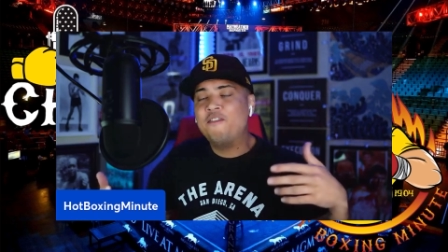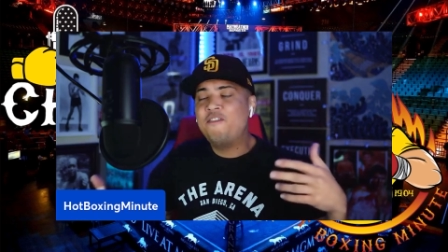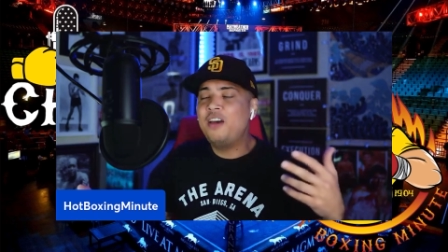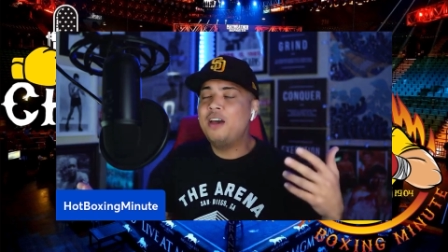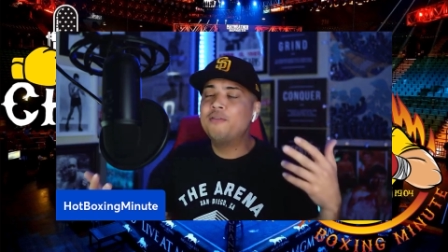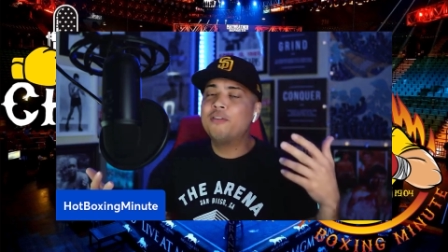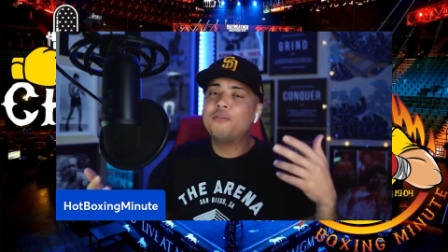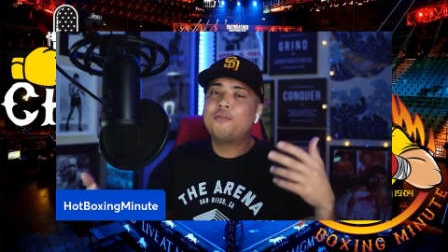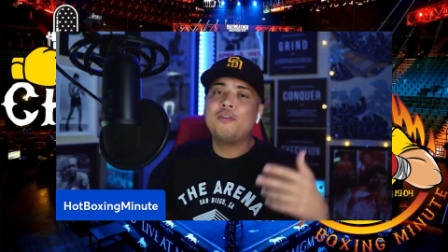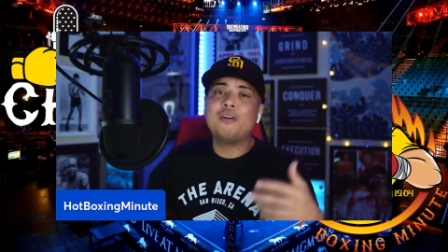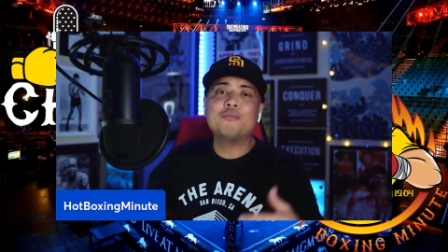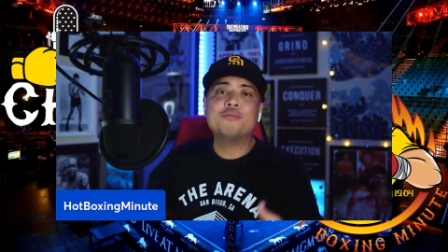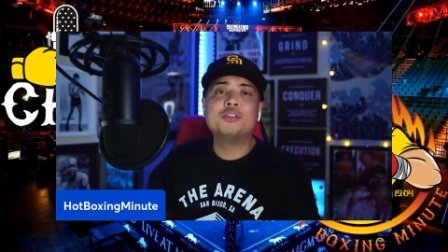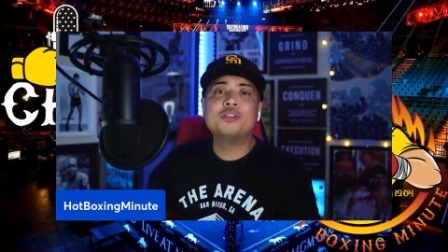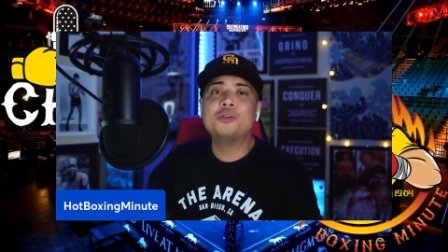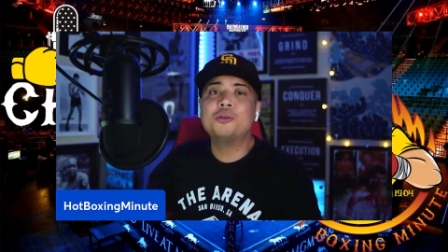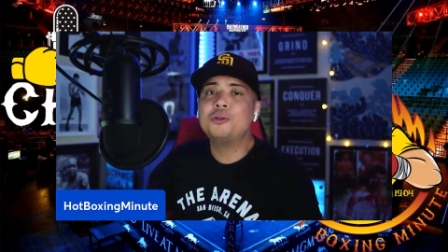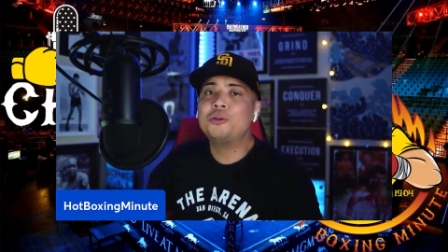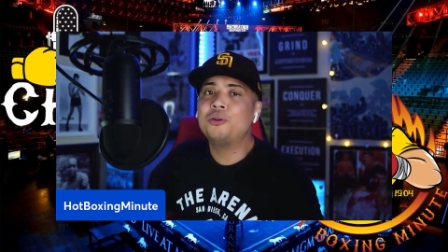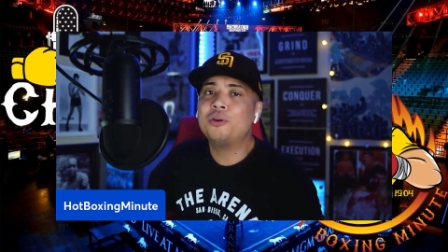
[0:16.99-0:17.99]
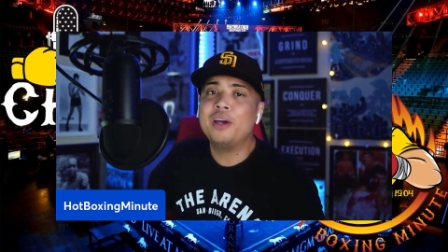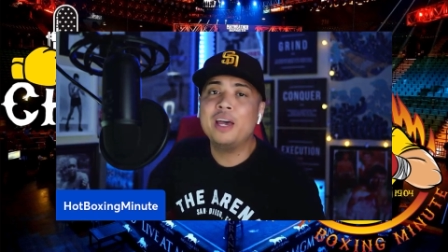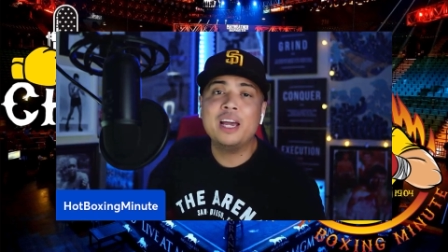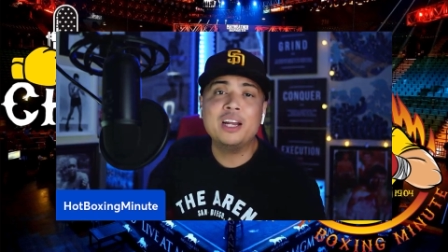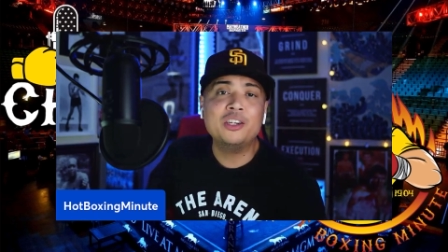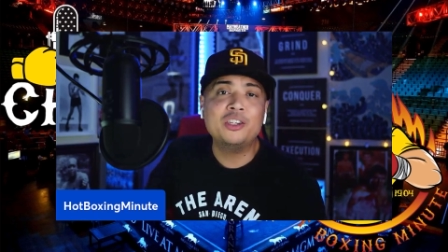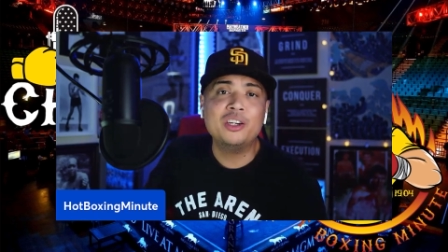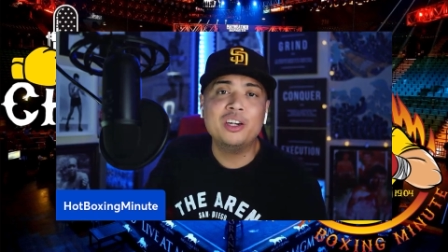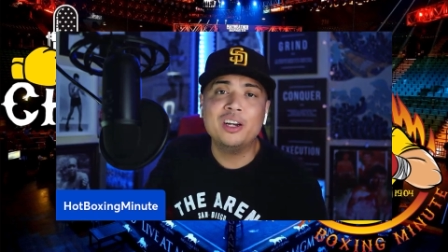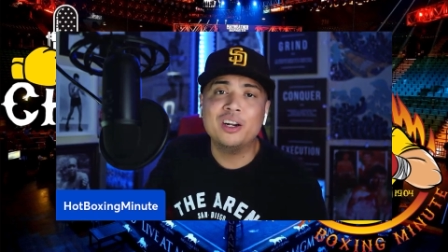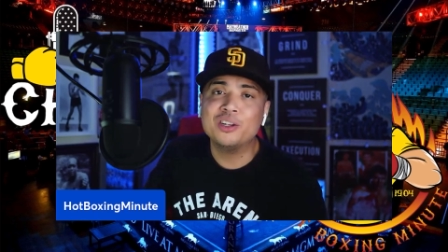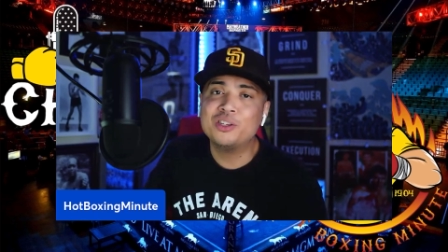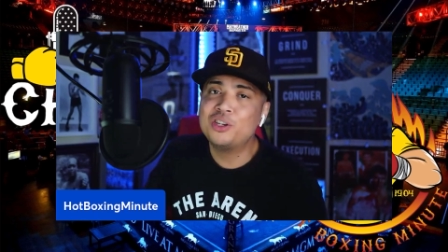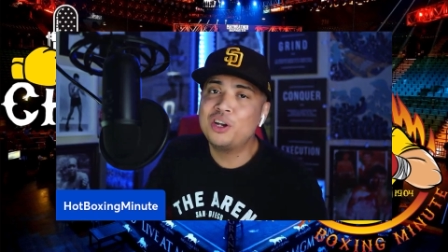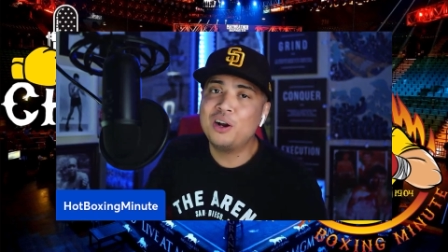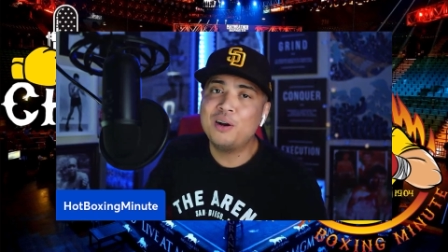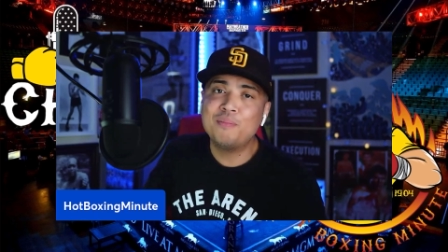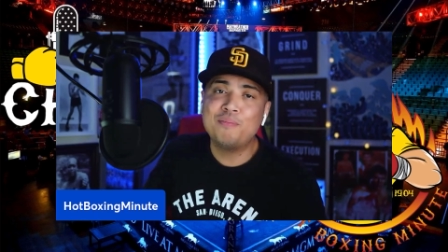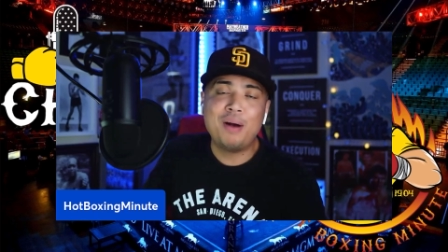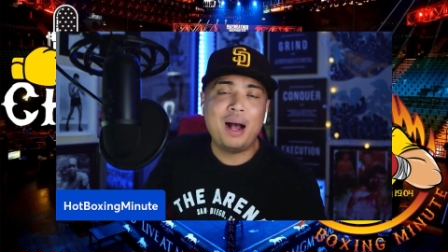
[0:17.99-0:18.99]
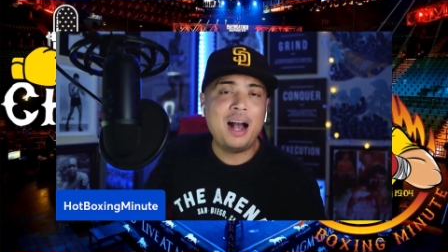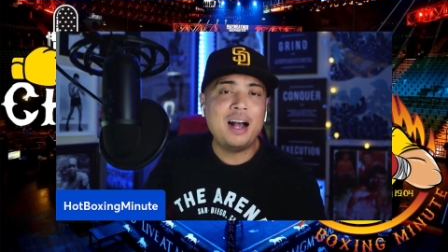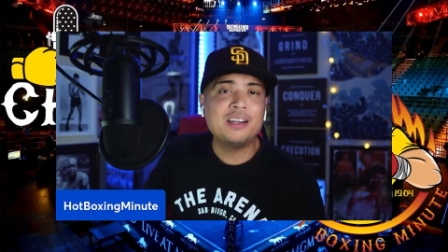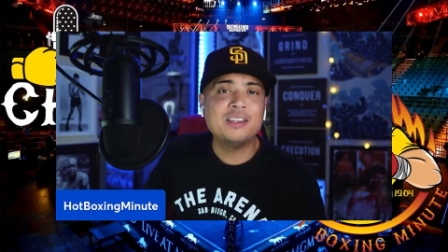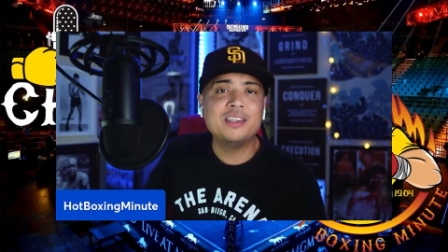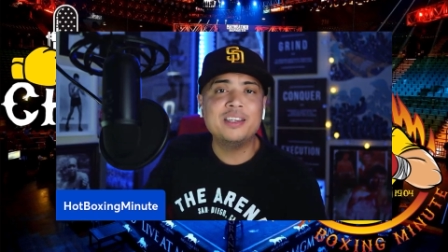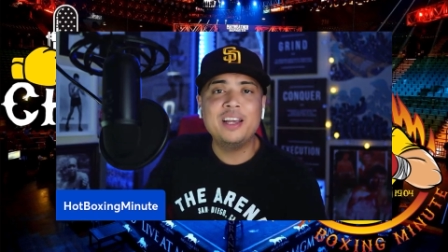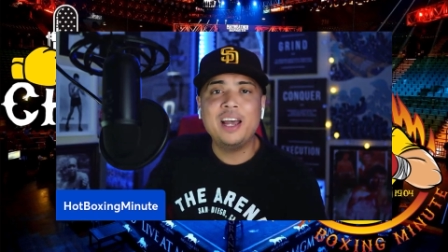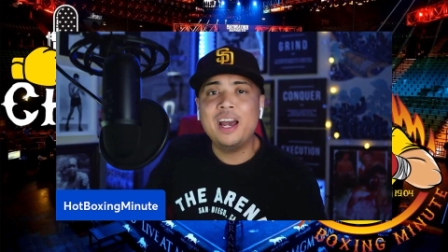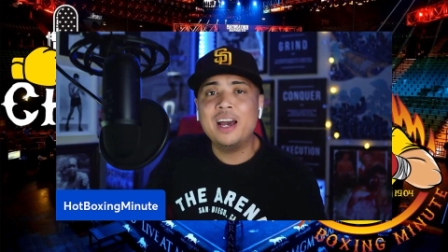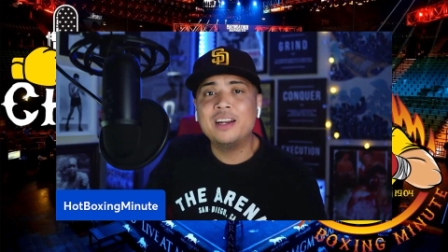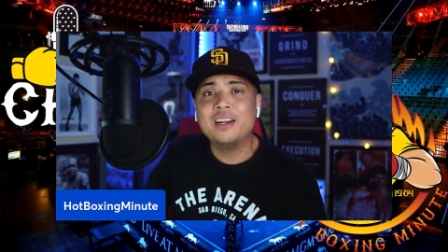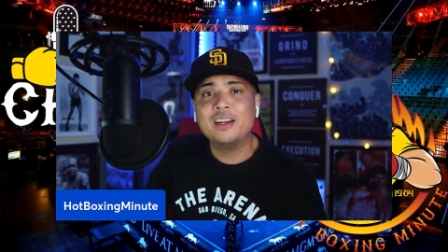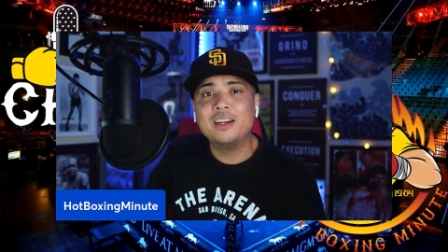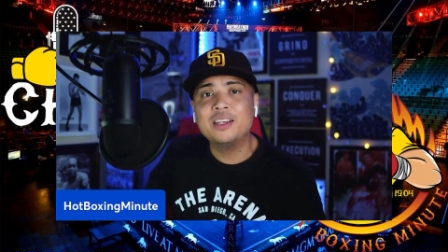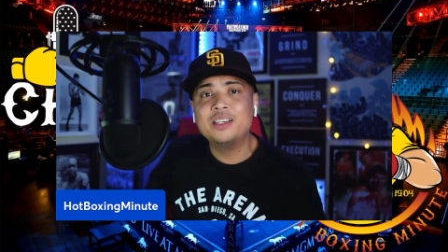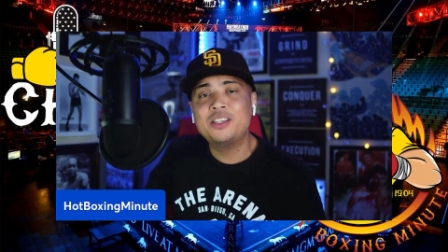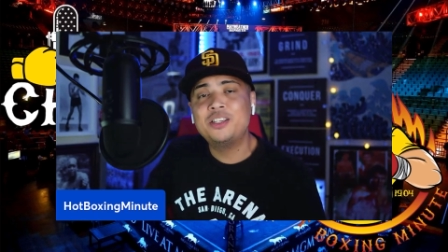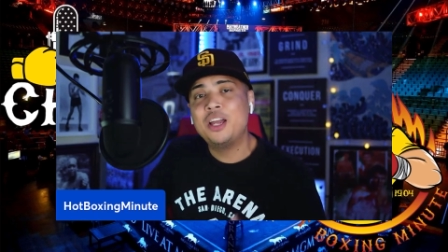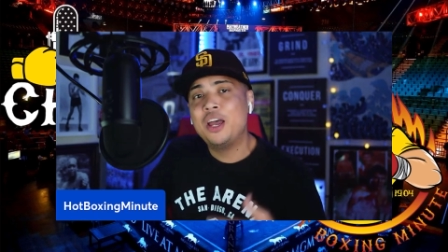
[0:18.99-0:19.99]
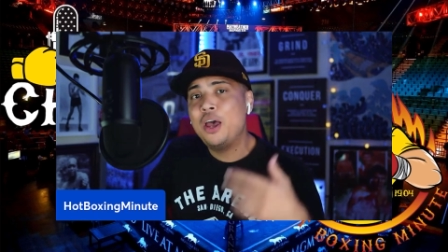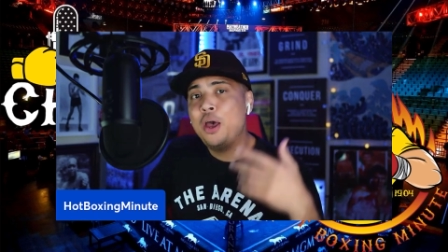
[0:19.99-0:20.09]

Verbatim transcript: favorite pharmaceutical engineer turned boxing analyst.